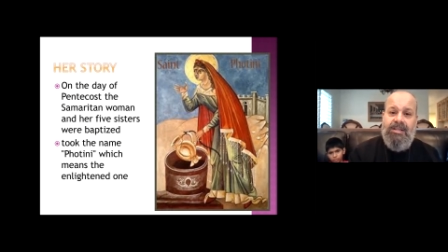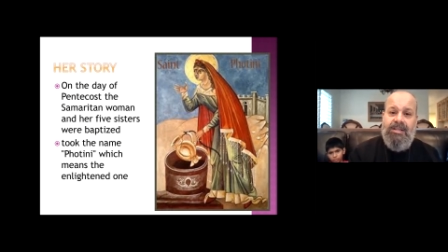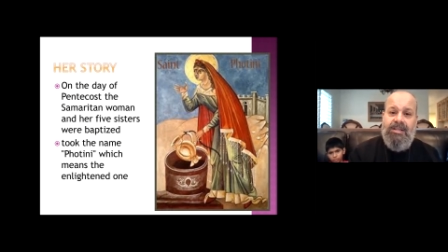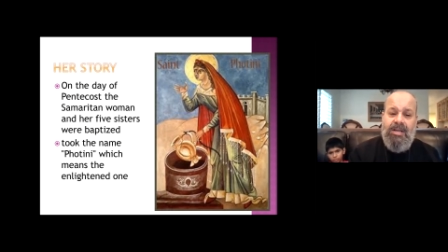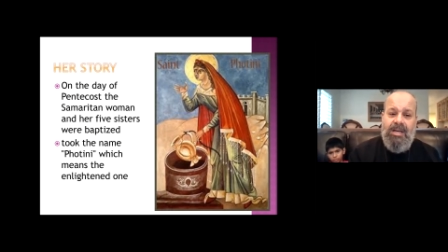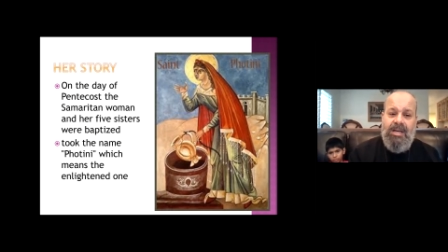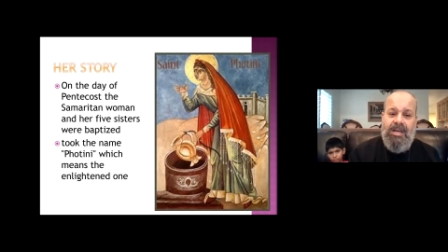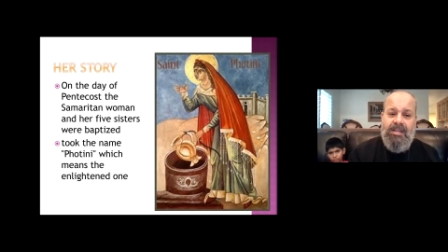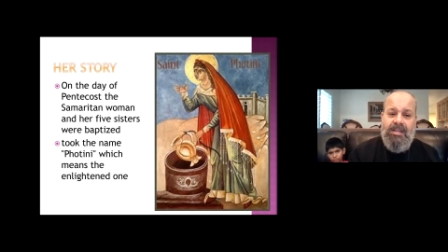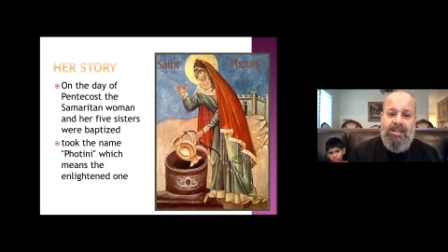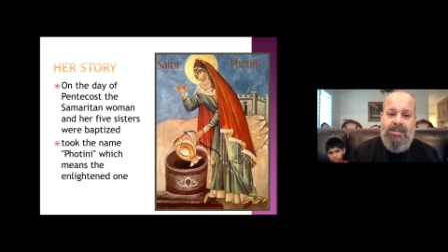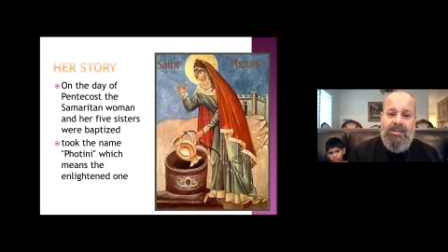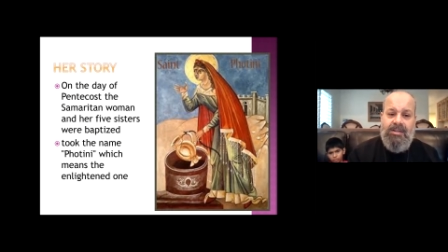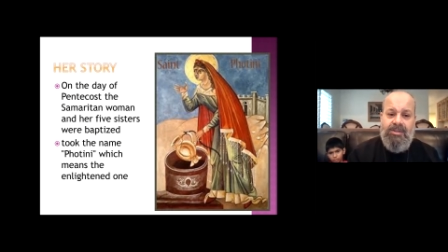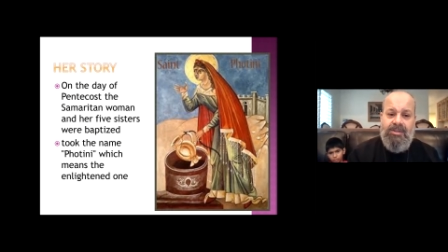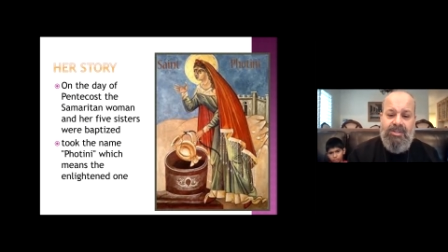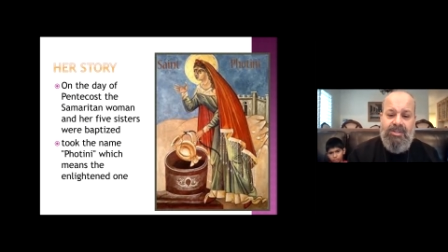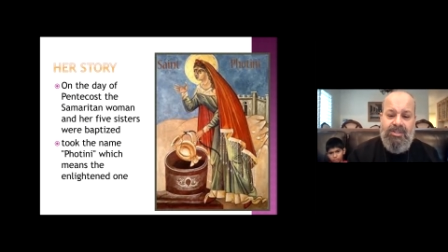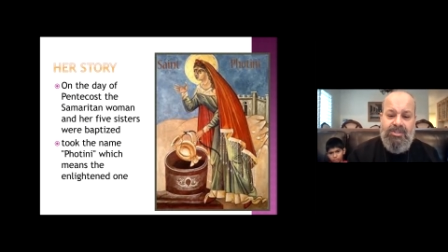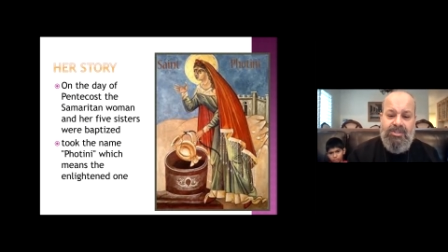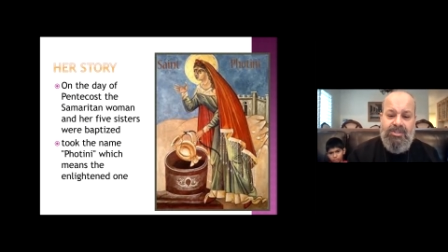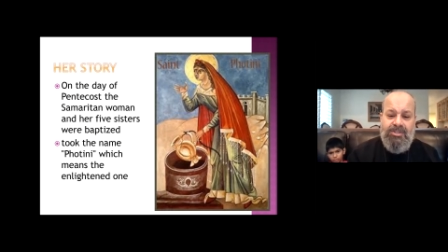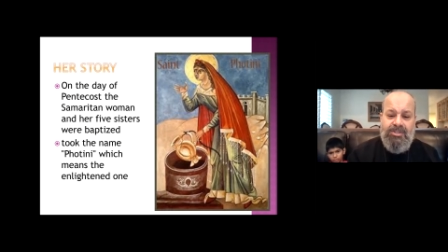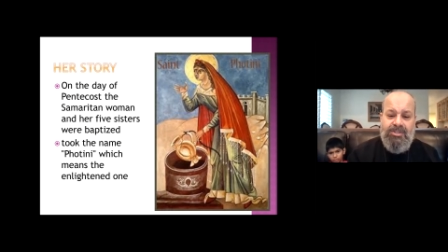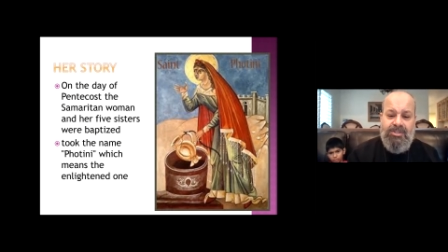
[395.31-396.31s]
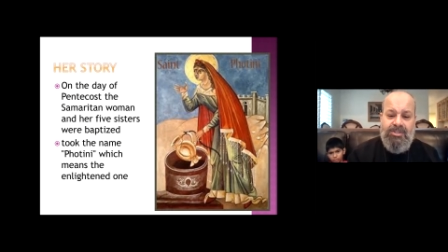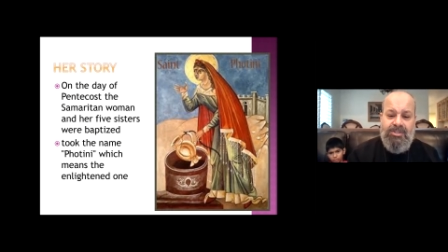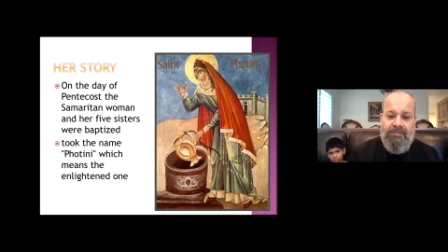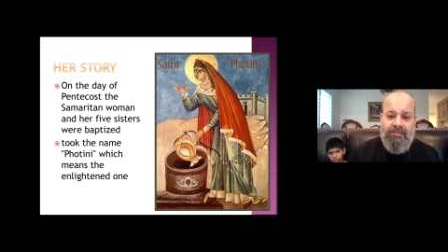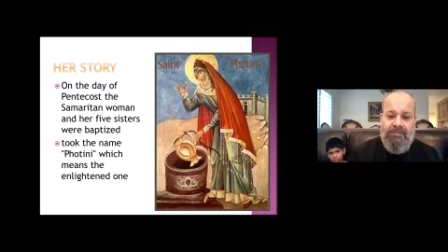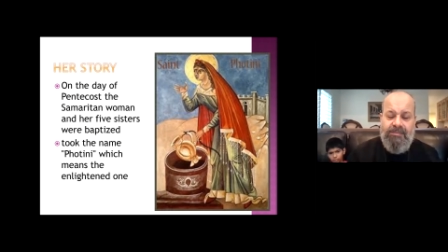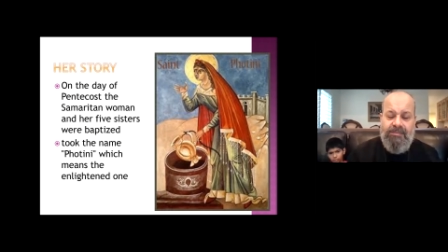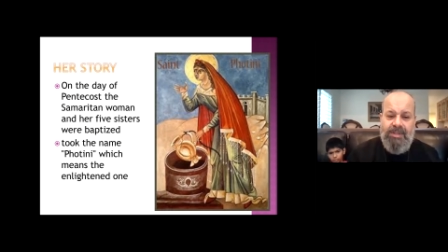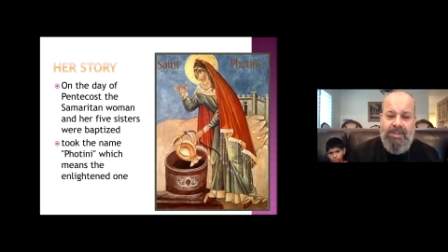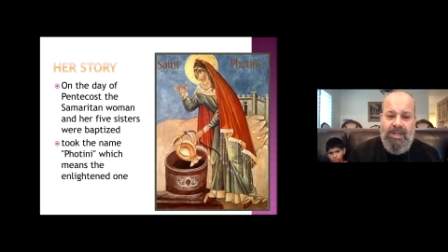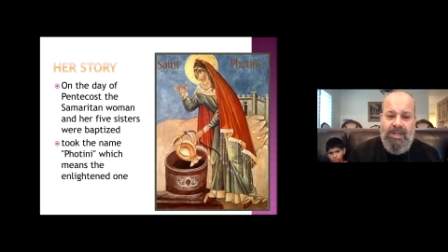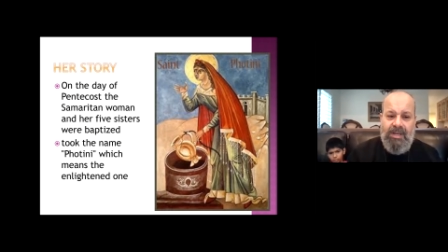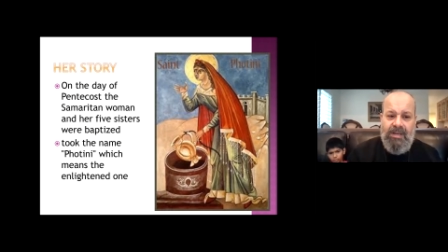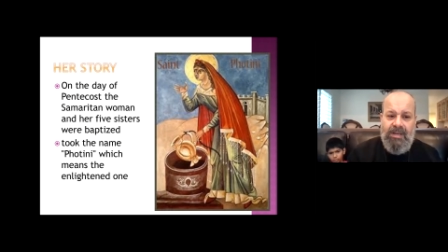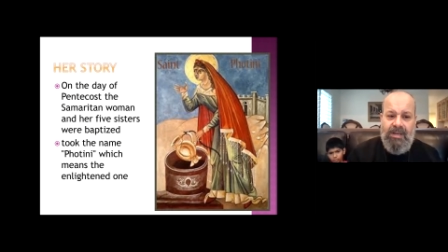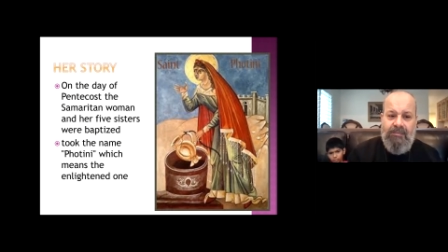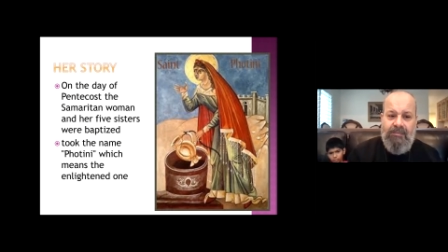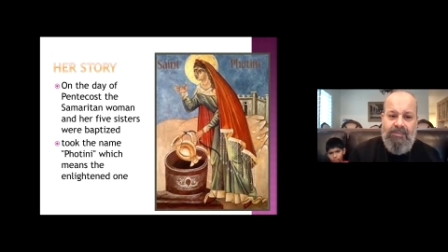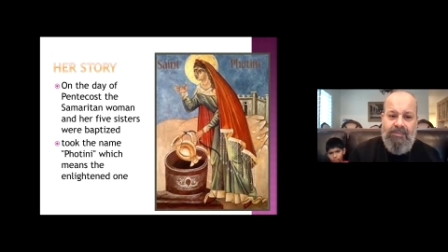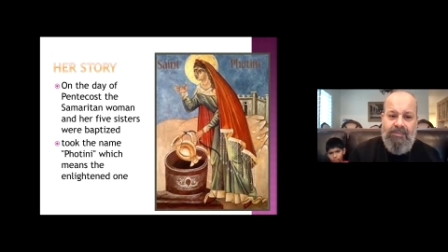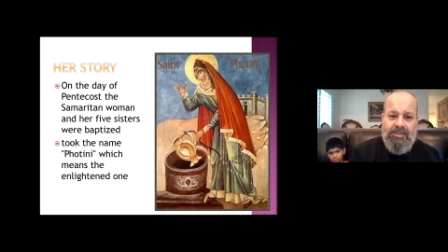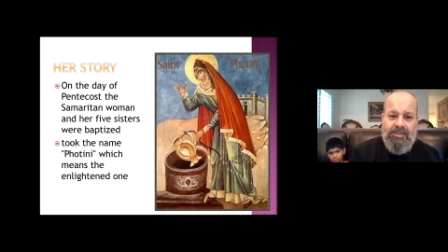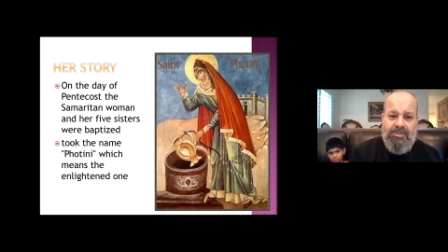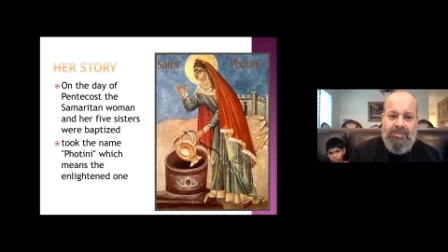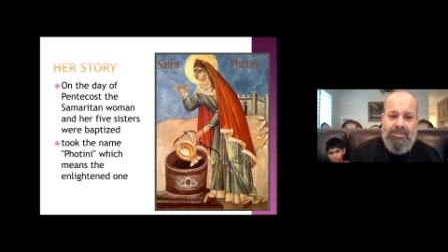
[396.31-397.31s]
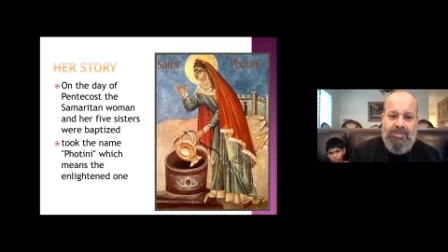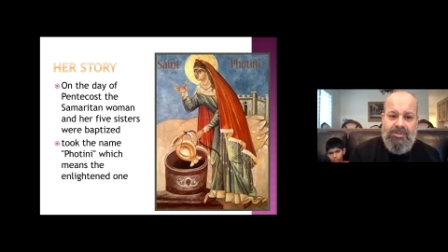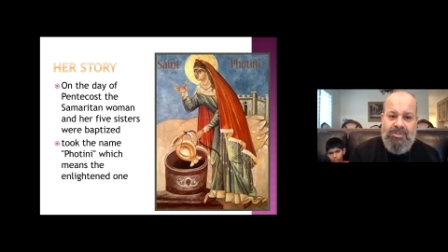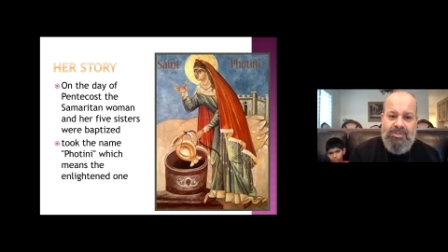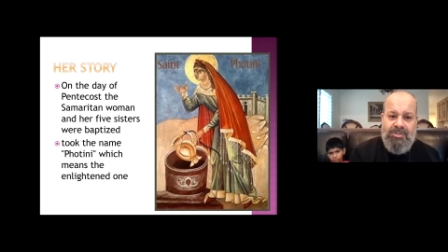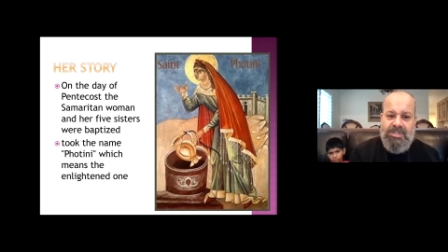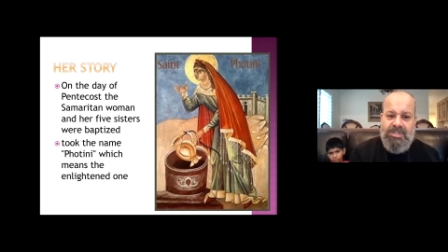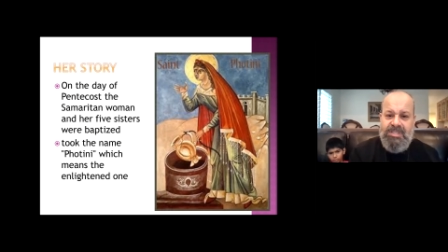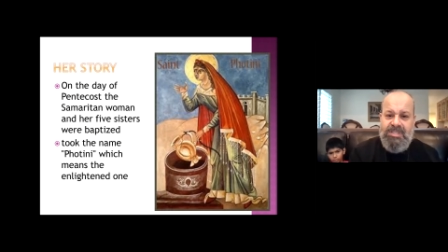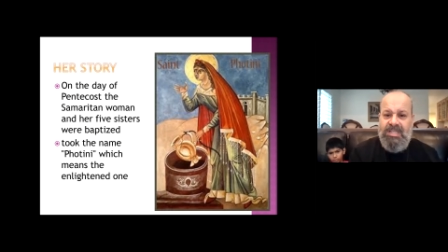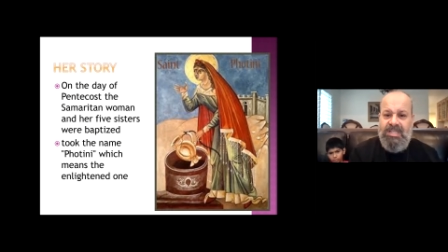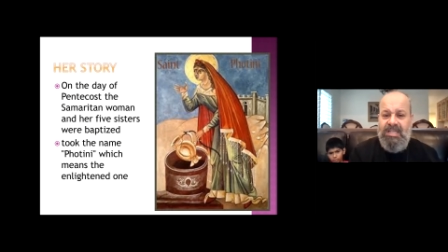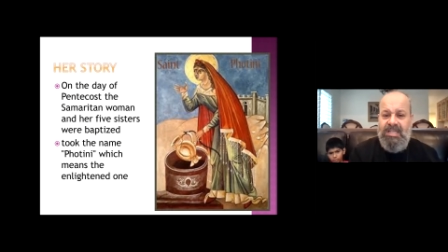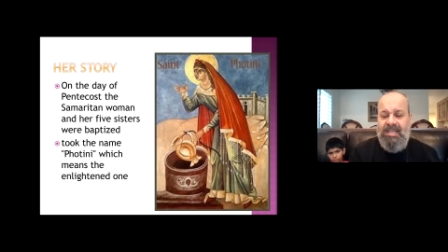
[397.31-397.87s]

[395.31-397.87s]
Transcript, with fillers: and the tradition of, uh, the churches